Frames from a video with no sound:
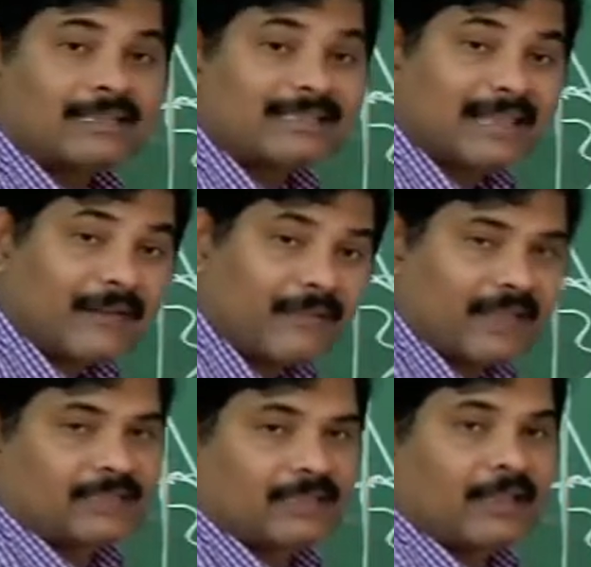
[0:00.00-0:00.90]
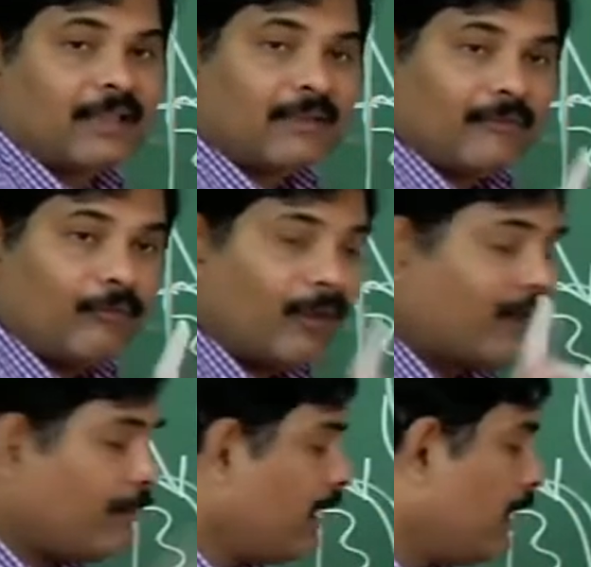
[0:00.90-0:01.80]
cervix
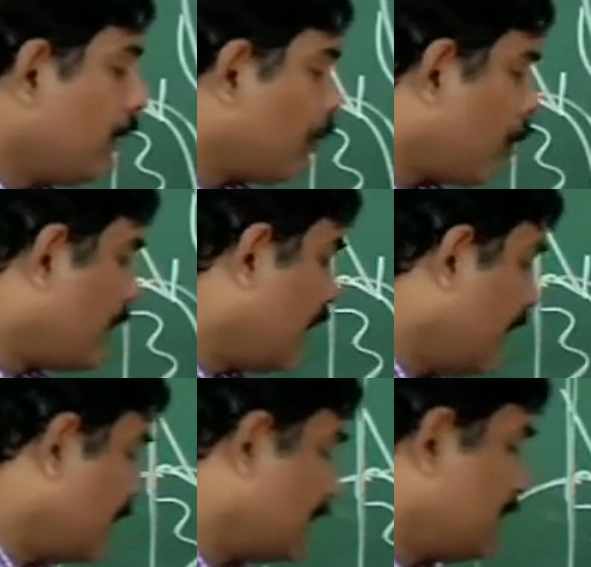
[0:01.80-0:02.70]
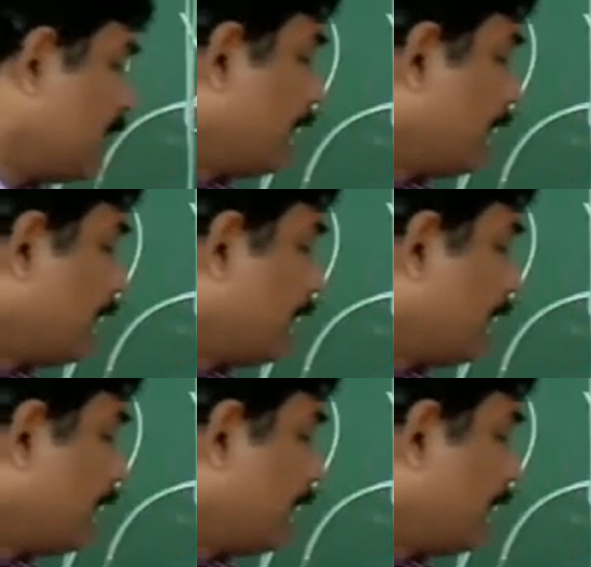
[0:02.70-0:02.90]
will be noticed.